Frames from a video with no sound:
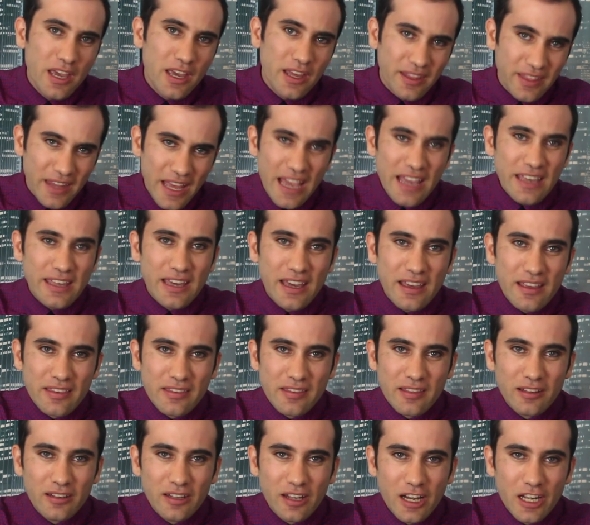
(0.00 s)
In that
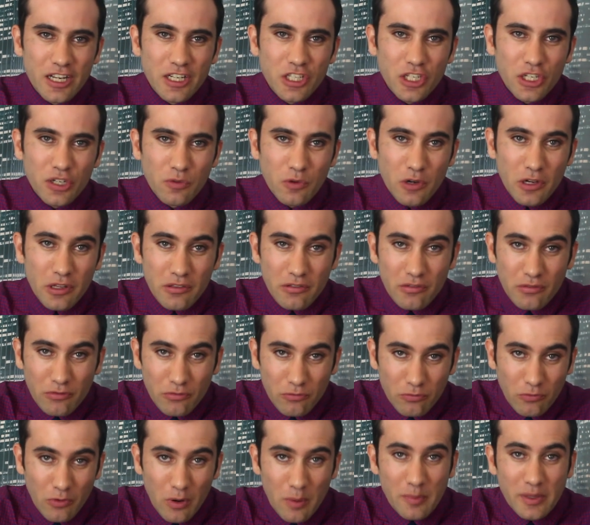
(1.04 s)
case, the logic
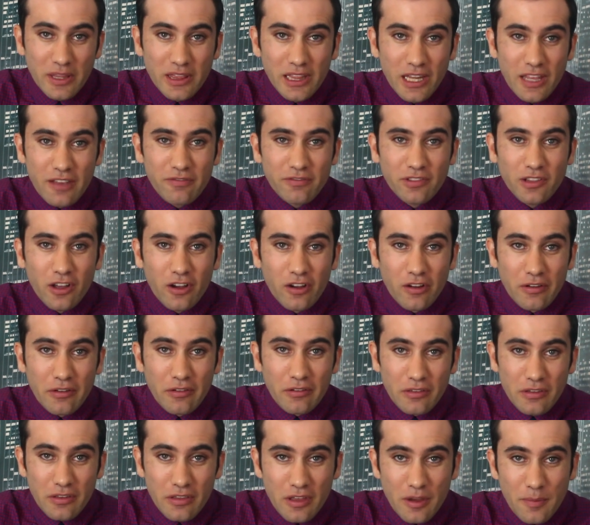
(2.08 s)
was women live
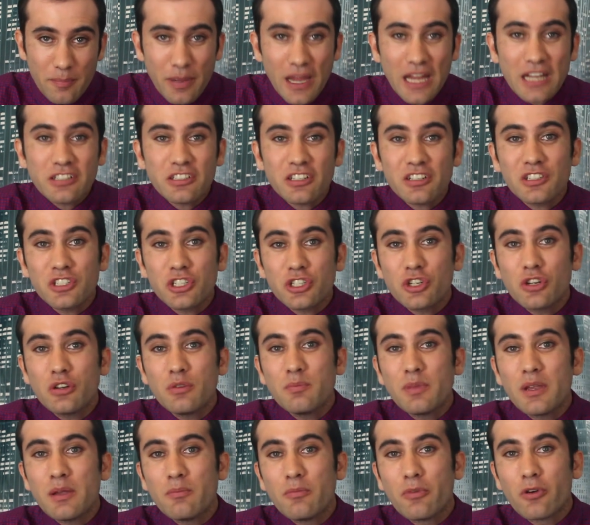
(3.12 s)
longer, so their pension
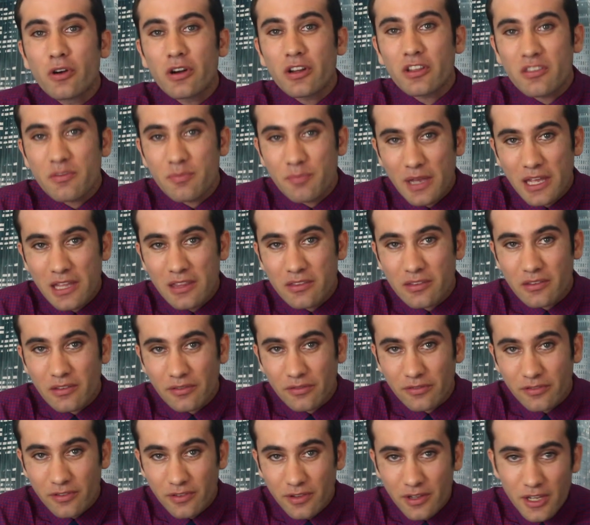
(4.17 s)
should be more expensive.